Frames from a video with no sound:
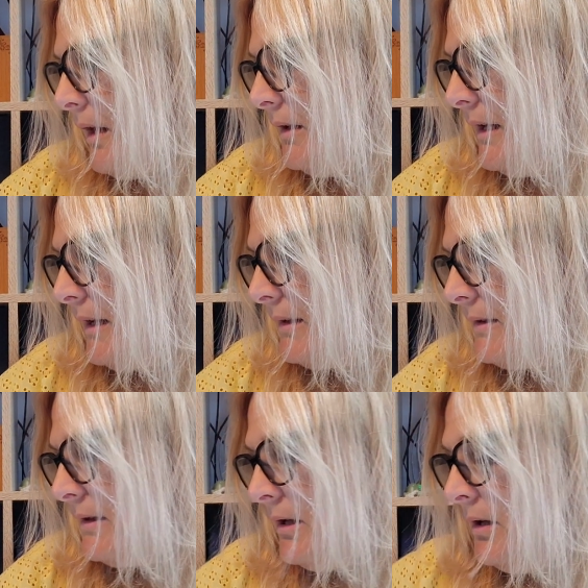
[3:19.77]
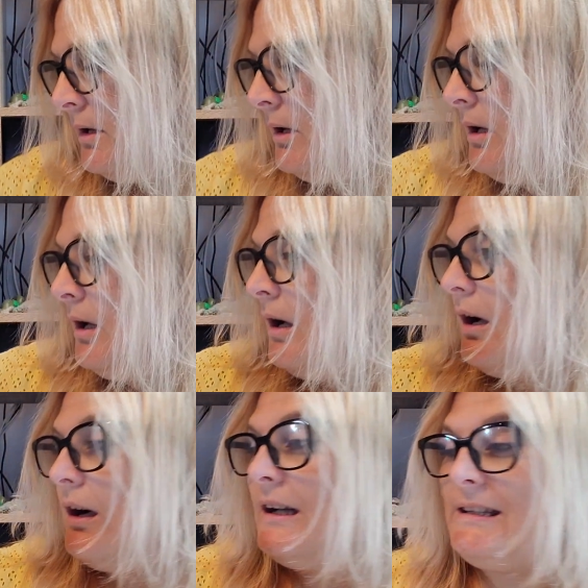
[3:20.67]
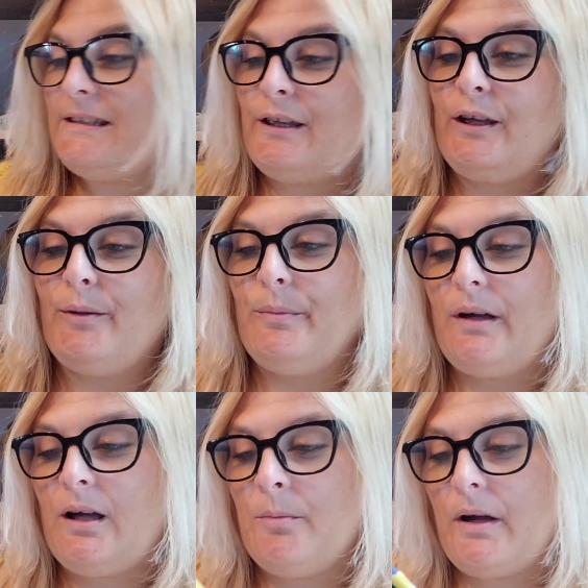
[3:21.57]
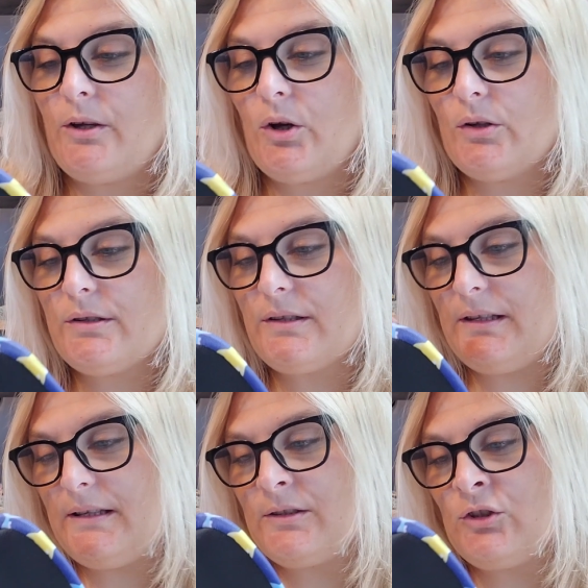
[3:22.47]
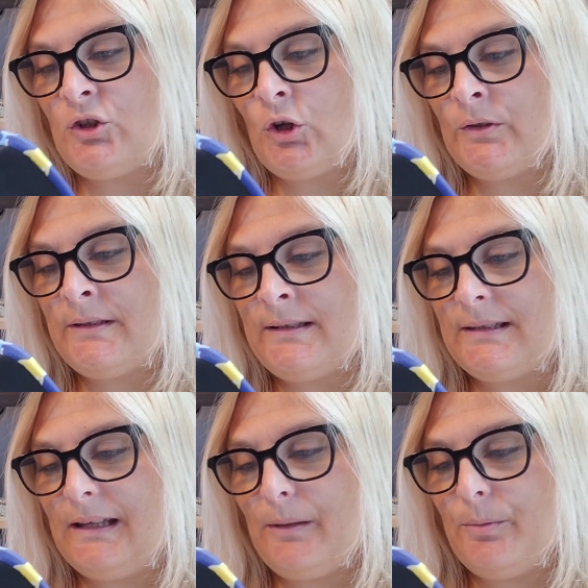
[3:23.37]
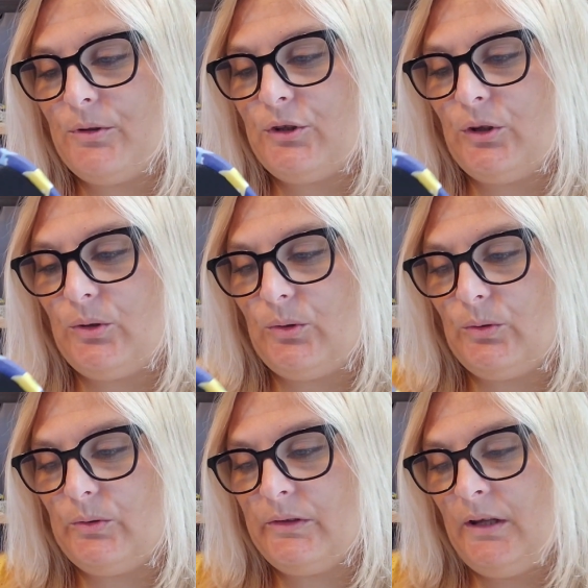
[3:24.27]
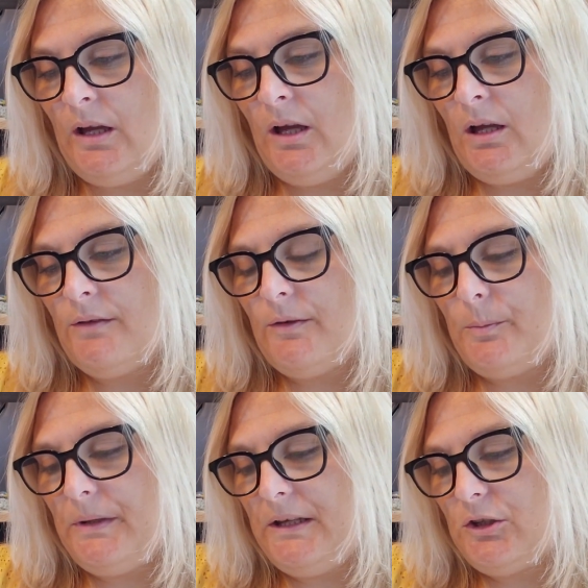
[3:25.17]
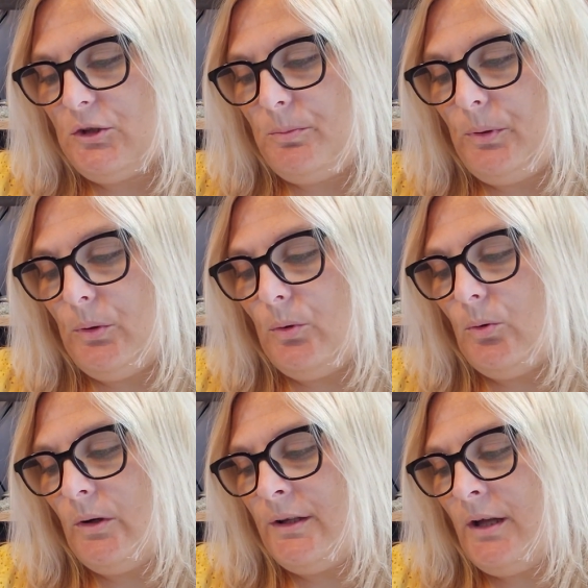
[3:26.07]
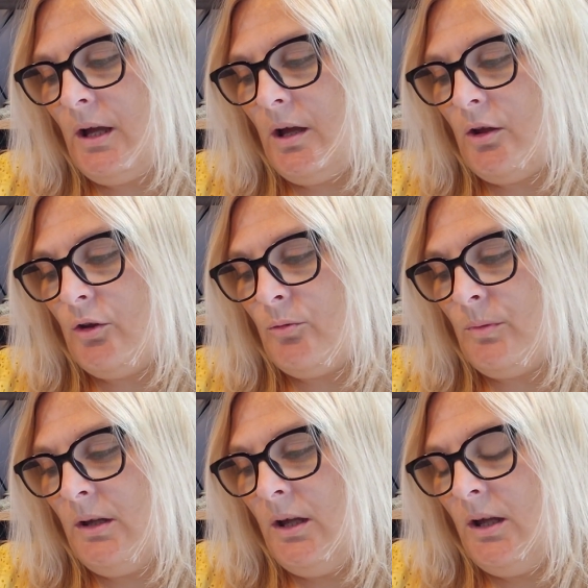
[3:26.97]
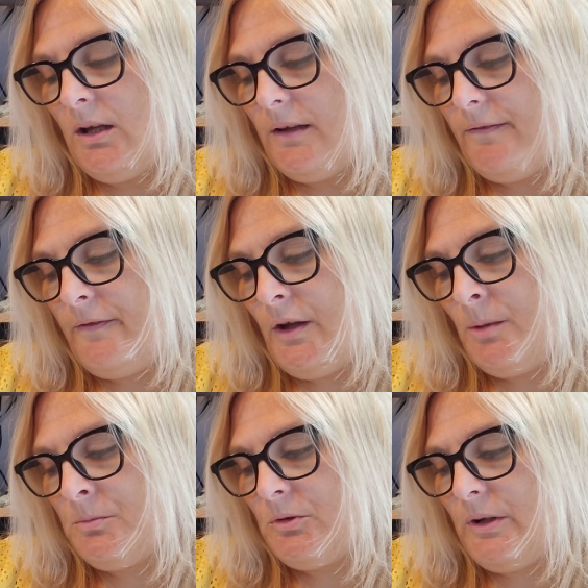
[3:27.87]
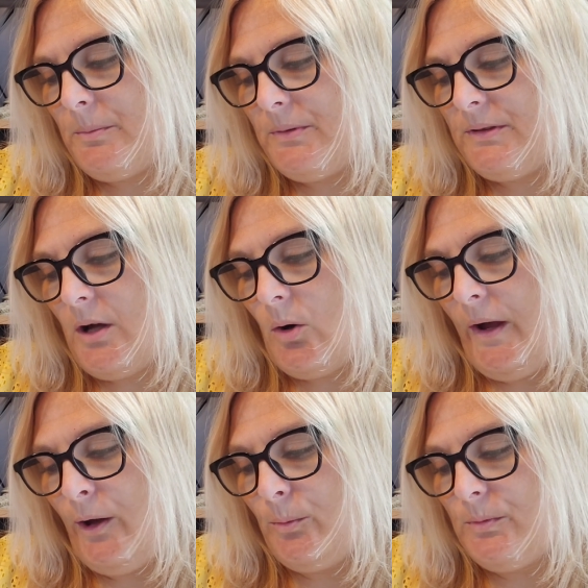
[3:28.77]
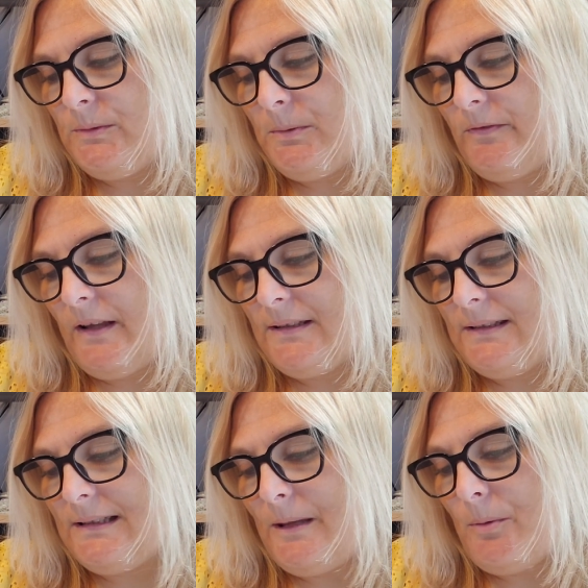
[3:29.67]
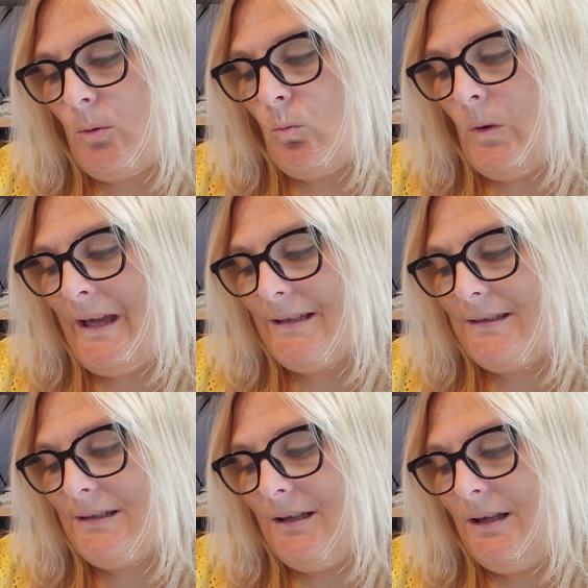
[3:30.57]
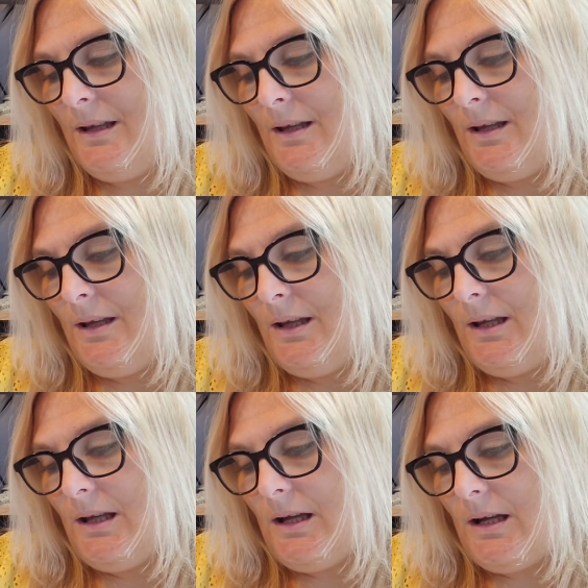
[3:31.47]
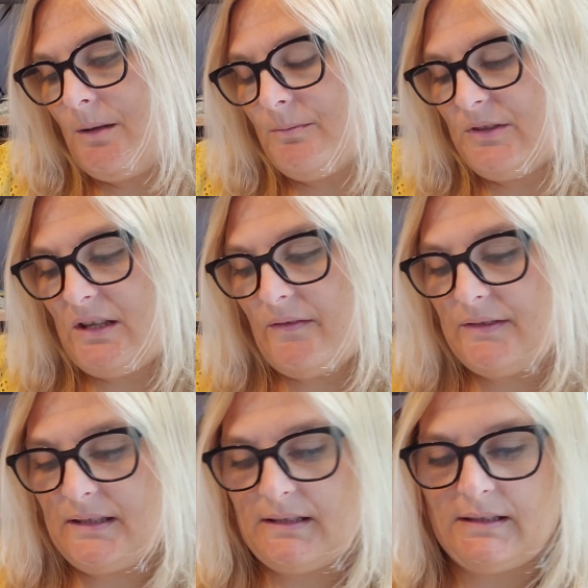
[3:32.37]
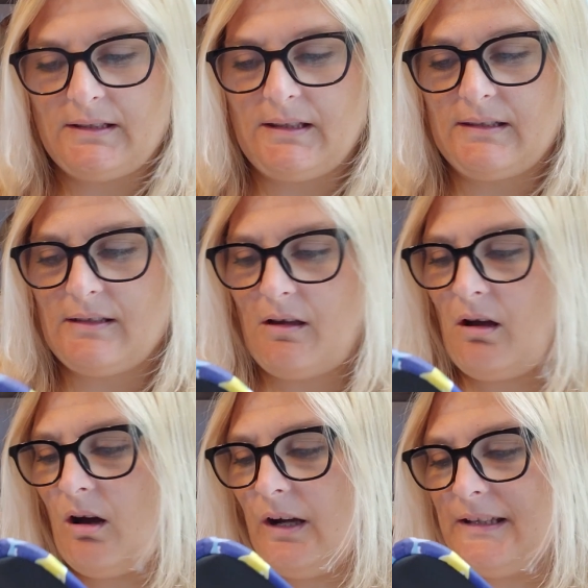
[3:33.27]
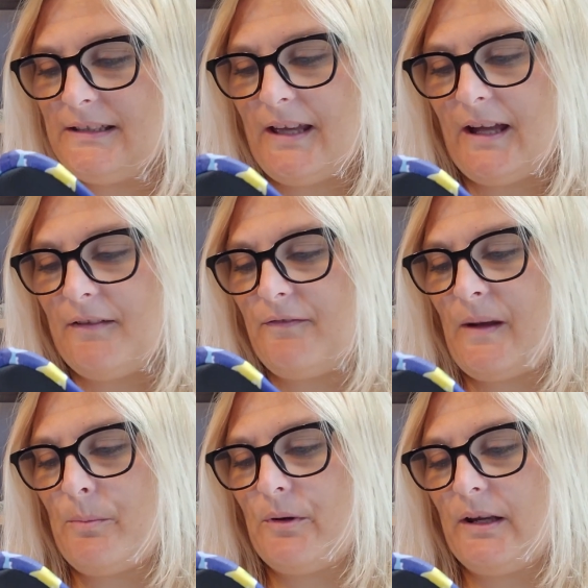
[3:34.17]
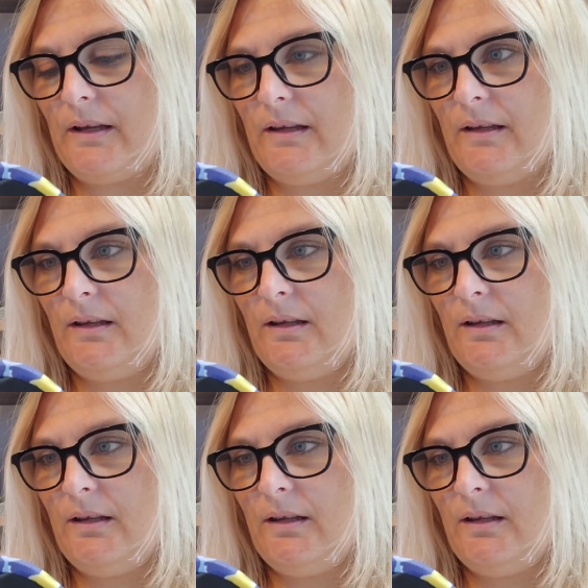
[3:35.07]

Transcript: next item. Um, I got these non-slip shoes for beach, pool and home. A firm grip sole helps prevent slip on wet um, surfaces and it's a high-tech fabric.